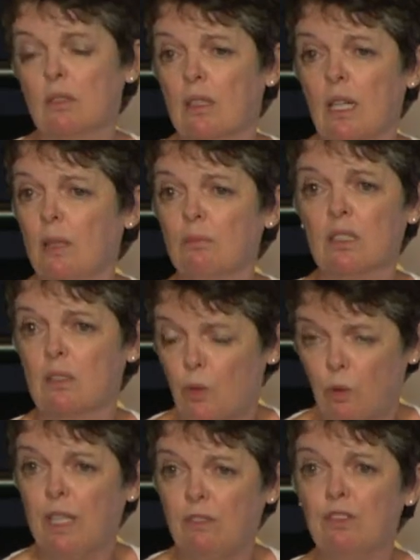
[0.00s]
I'm so
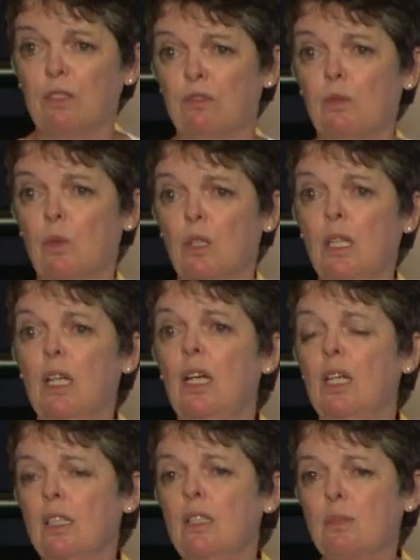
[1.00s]
grateful for,
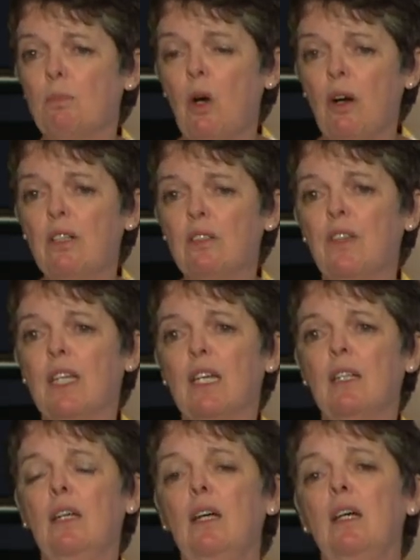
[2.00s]
is part of
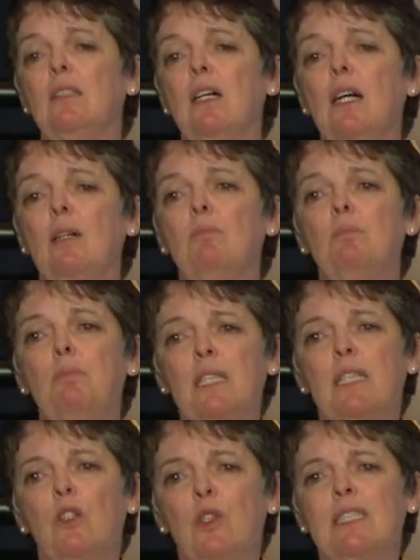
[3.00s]
that. Um,
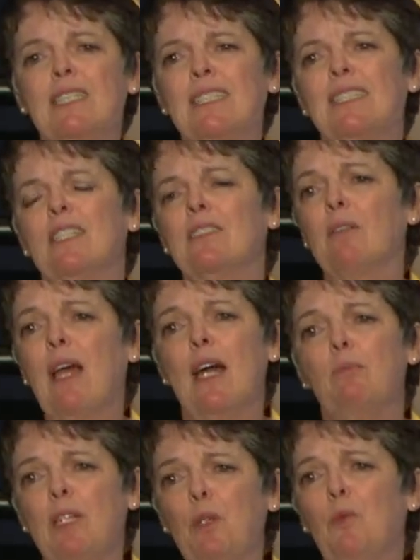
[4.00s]
but there is that sense of how
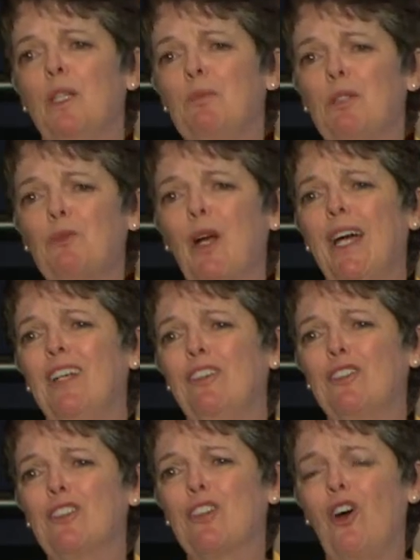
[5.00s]
many women
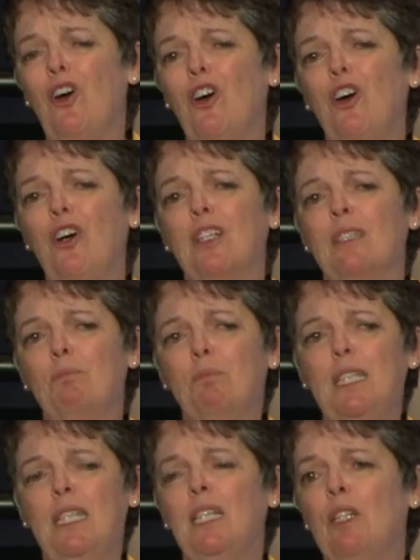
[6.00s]
writers are
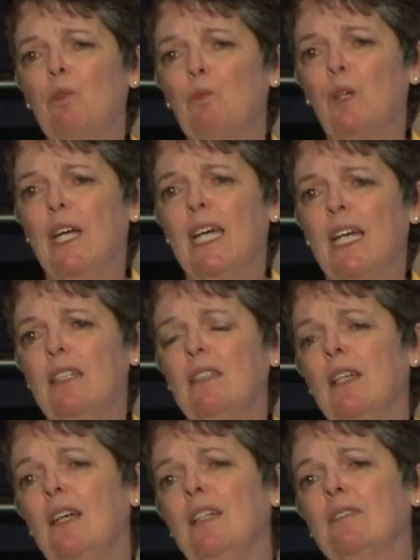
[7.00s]
being read
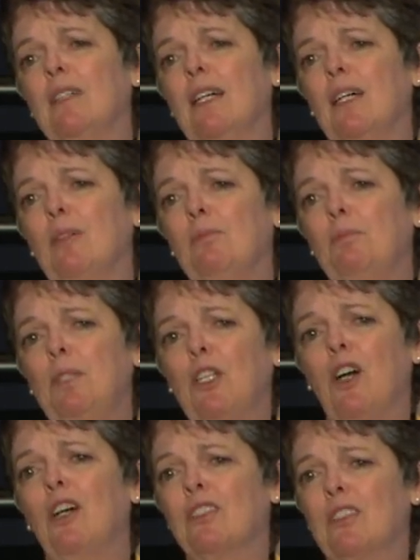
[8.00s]
um,
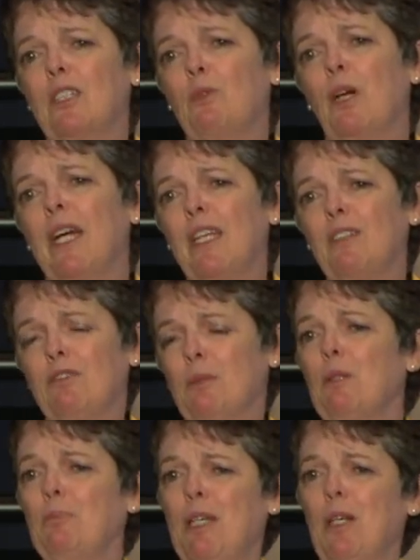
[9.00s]
because they're writing from
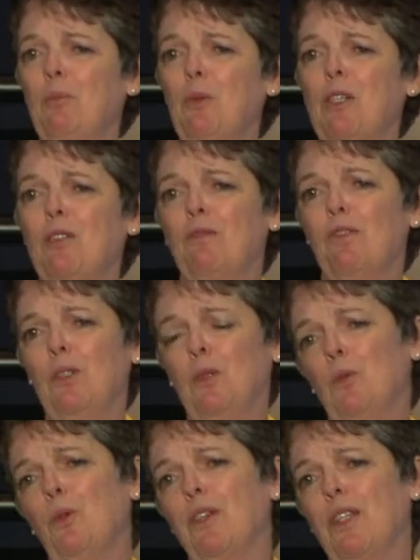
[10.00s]
a male point of view
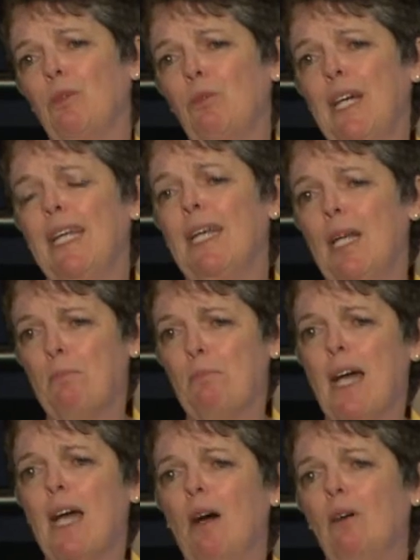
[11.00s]
or they're writing
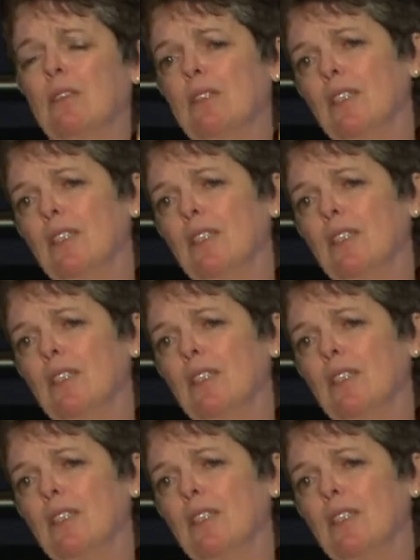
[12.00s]
about